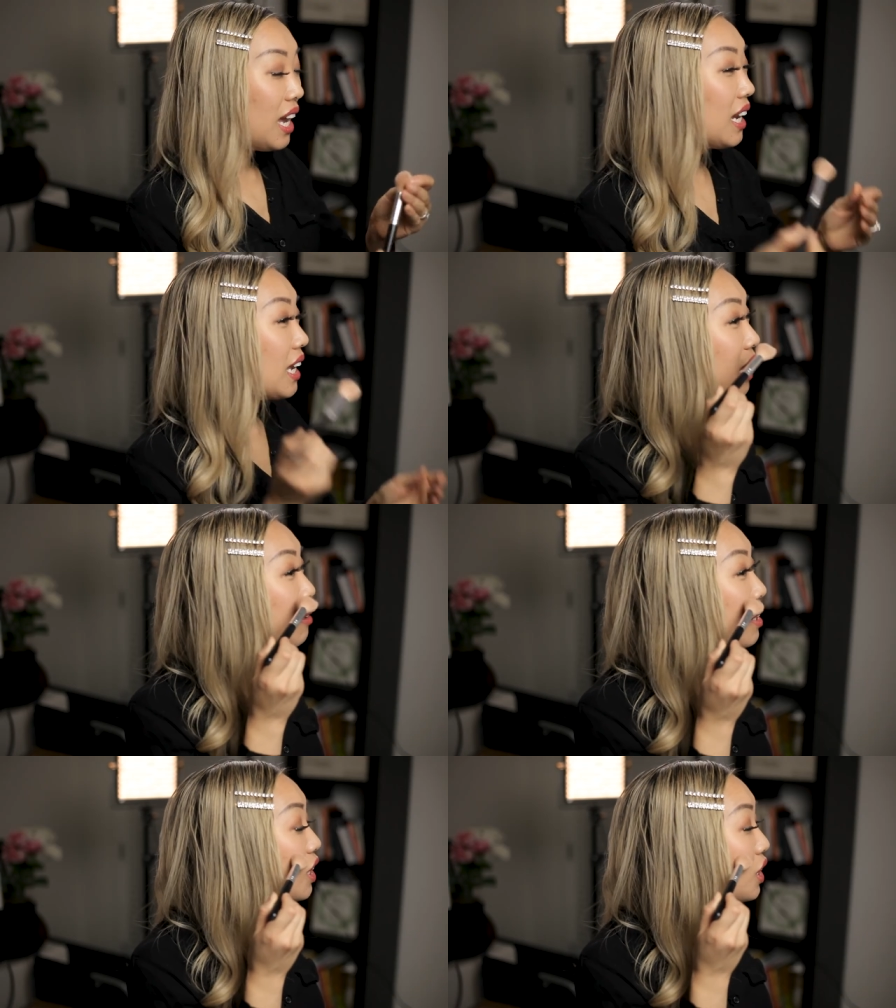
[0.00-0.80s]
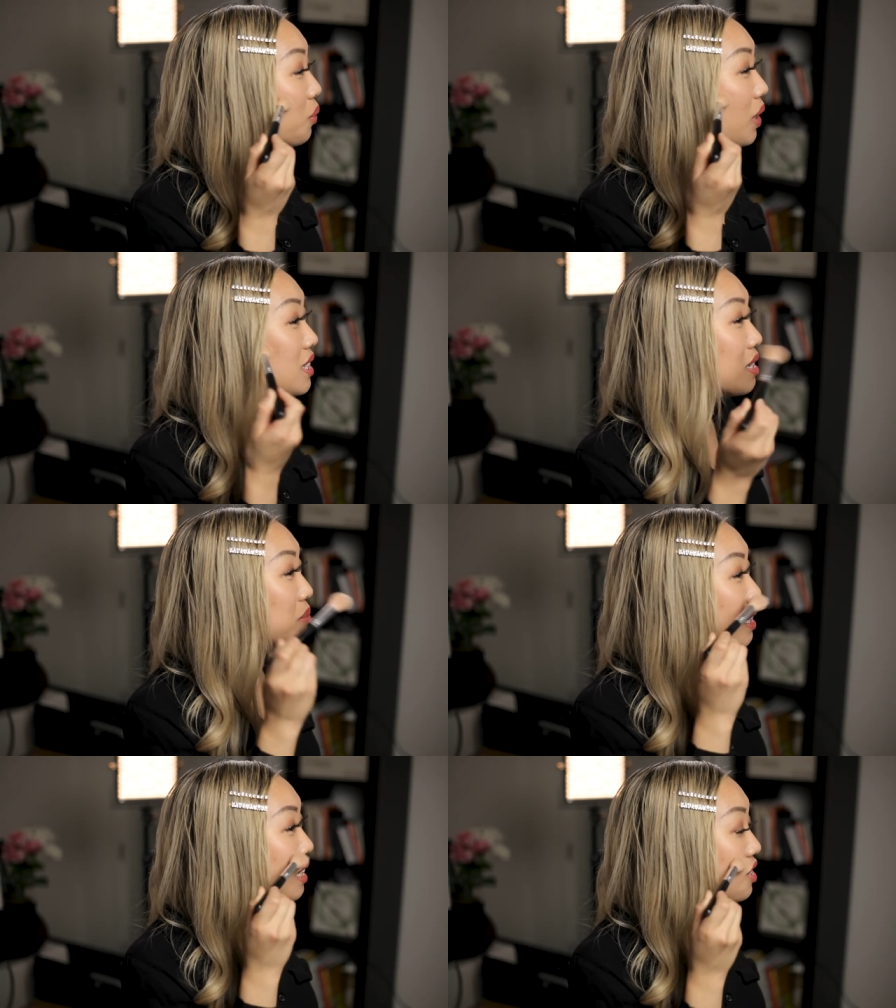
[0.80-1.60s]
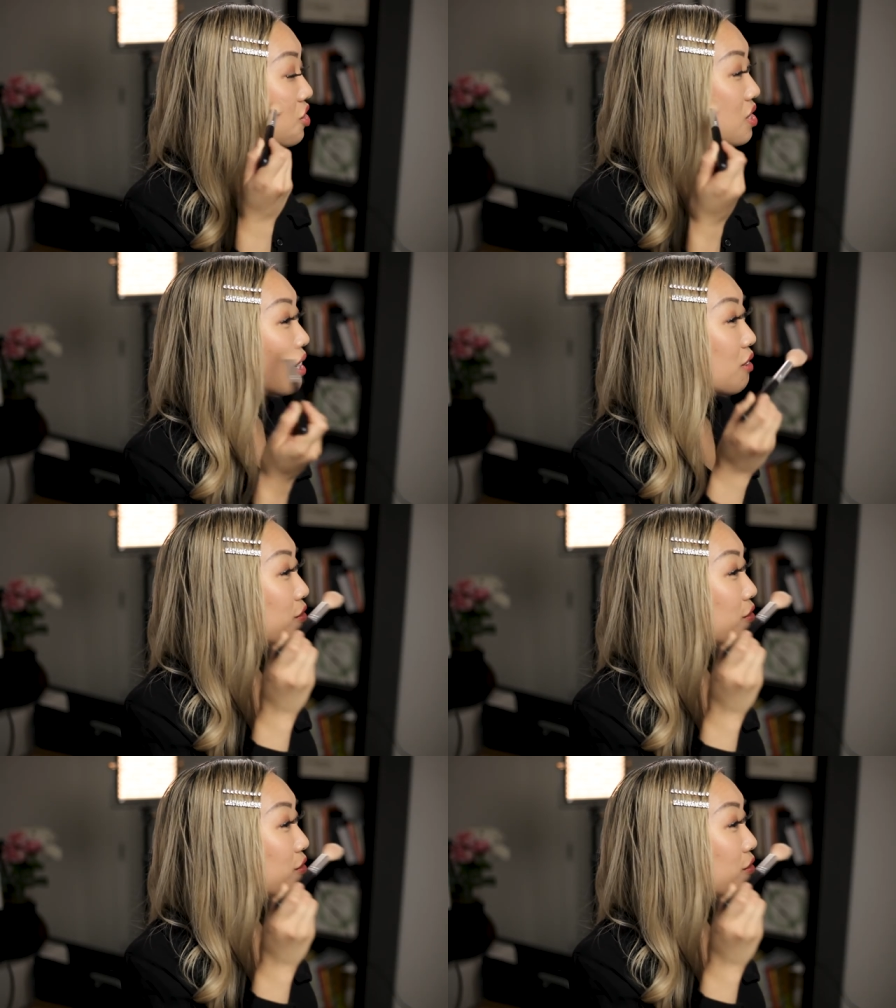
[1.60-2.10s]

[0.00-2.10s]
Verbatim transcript: And again, you want something that's just gonna